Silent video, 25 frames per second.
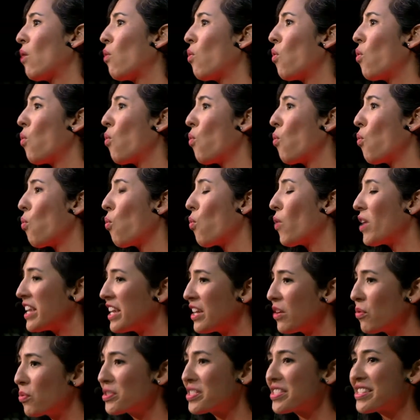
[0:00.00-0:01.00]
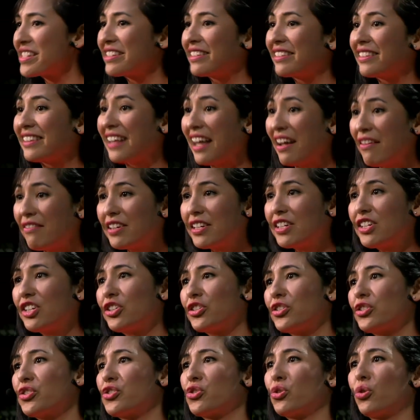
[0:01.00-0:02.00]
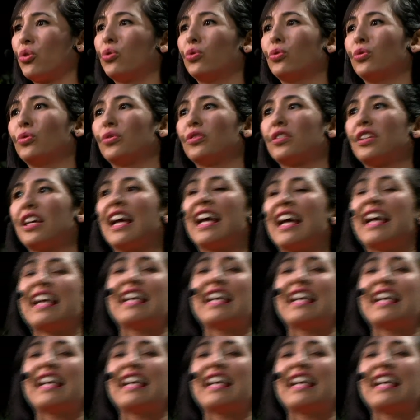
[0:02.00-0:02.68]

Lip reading: When he was 11 years old, he